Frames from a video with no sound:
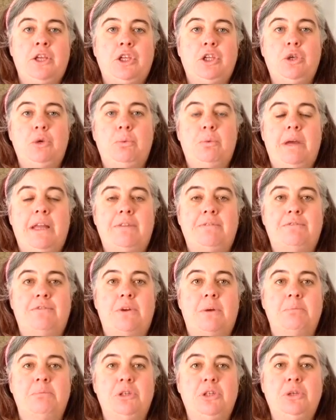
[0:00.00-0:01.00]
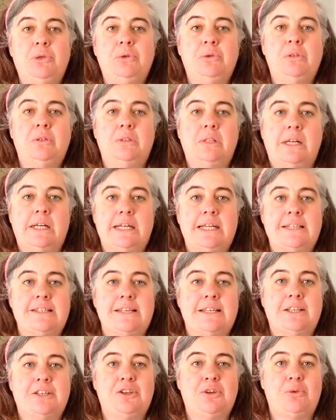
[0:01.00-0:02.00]
You went from
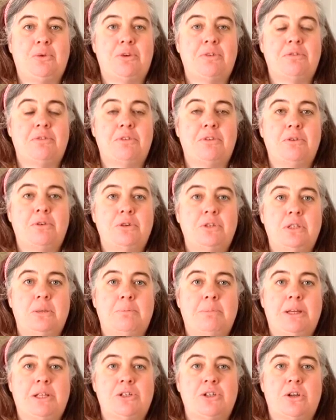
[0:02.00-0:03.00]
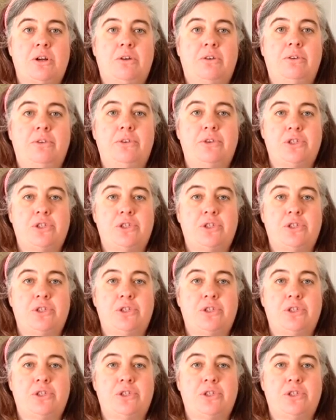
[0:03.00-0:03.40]
utilizing your third dimensional